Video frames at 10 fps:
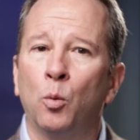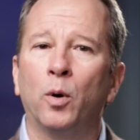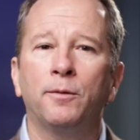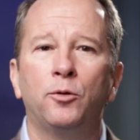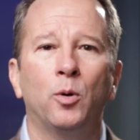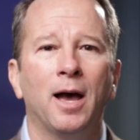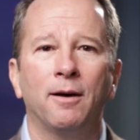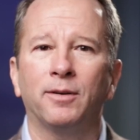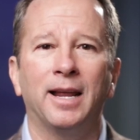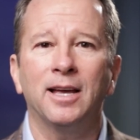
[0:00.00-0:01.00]
What if you
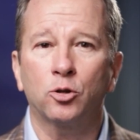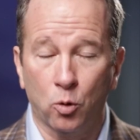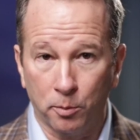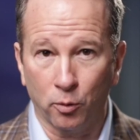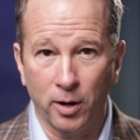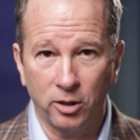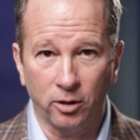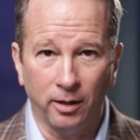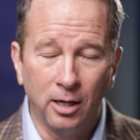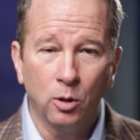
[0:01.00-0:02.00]
have an S corporation?